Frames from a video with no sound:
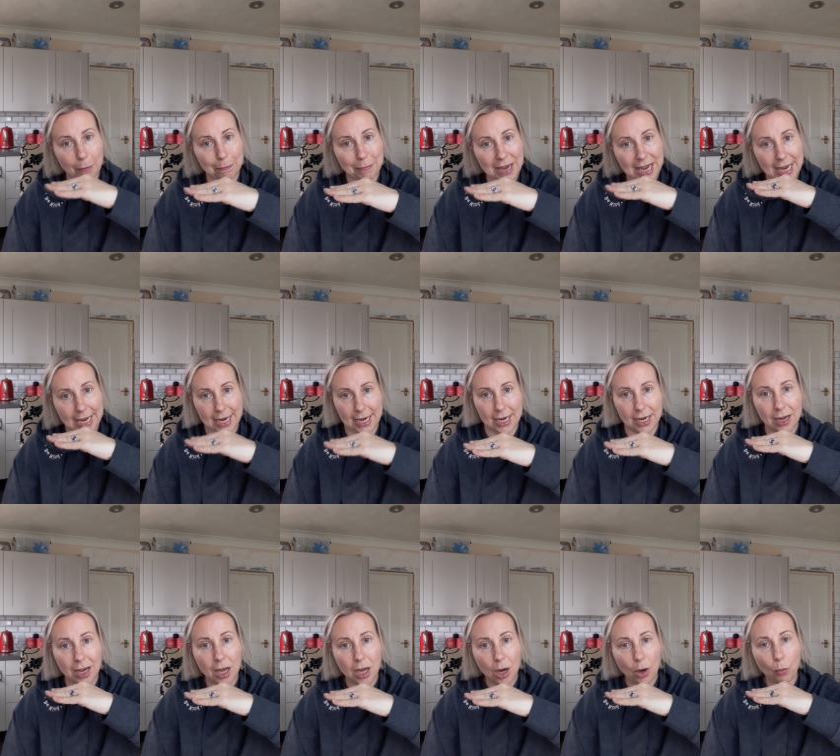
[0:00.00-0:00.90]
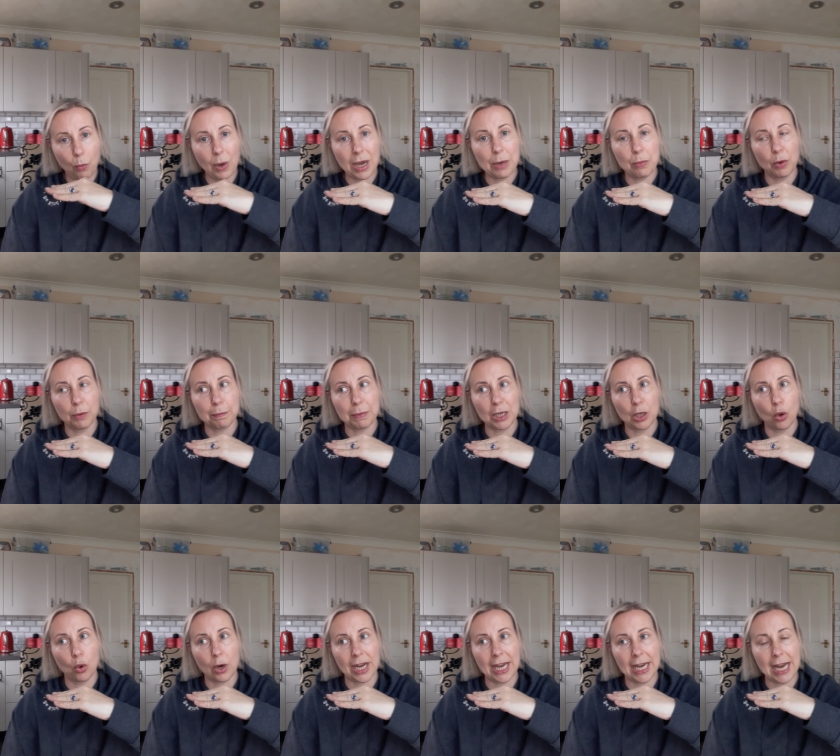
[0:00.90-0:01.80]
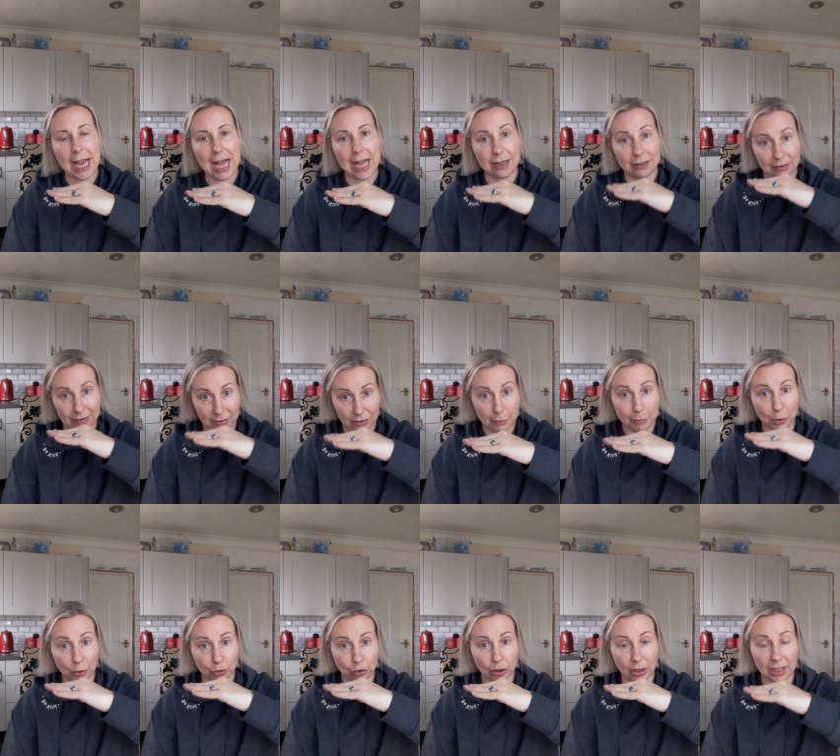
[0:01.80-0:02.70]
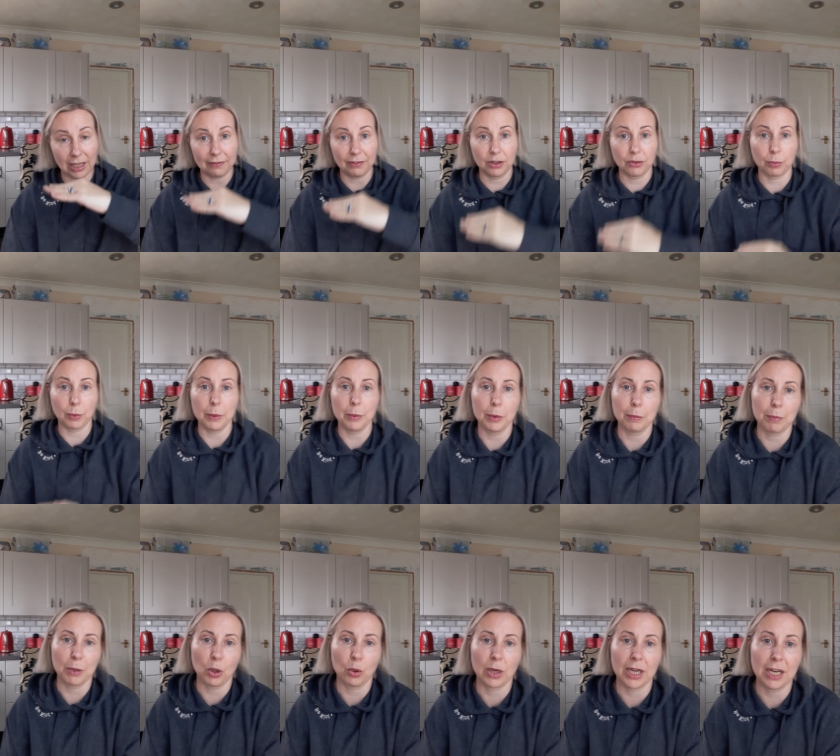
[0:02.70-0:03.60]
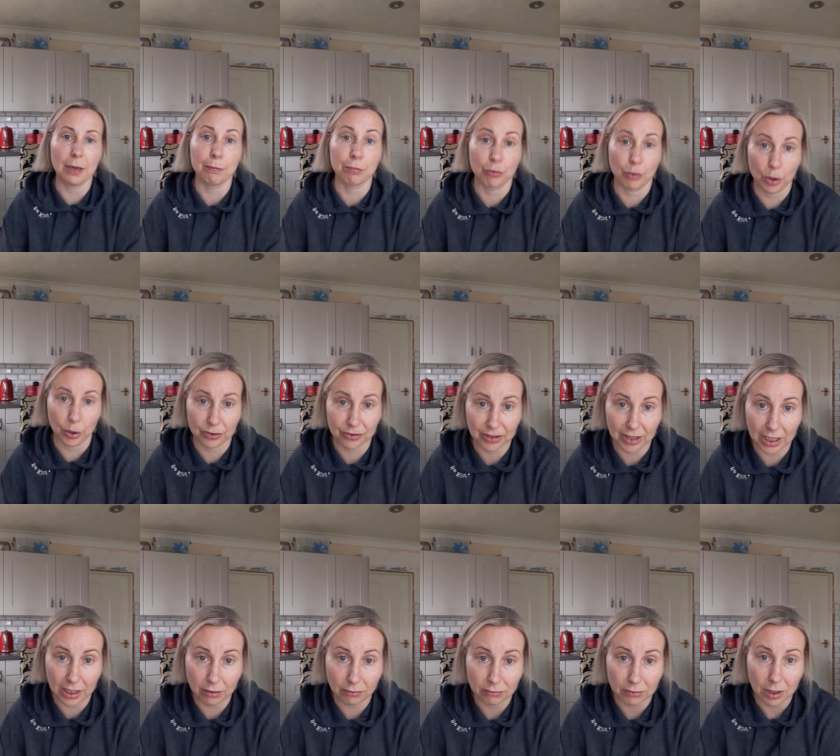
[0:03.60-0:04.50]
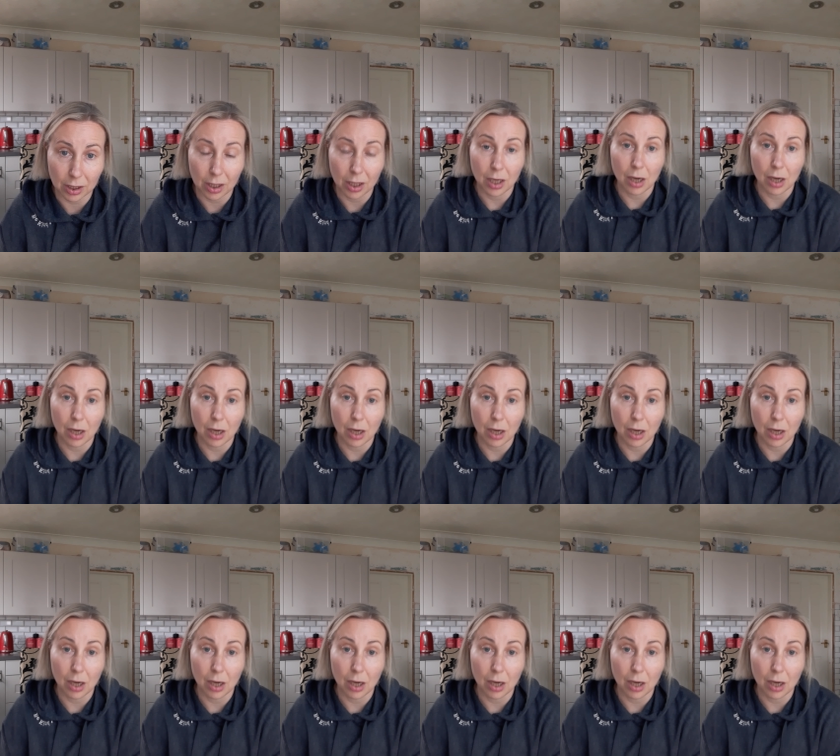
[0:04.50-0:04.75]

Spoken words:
at bay, we would be looking at your blood sugar levels. We would be looking at protein.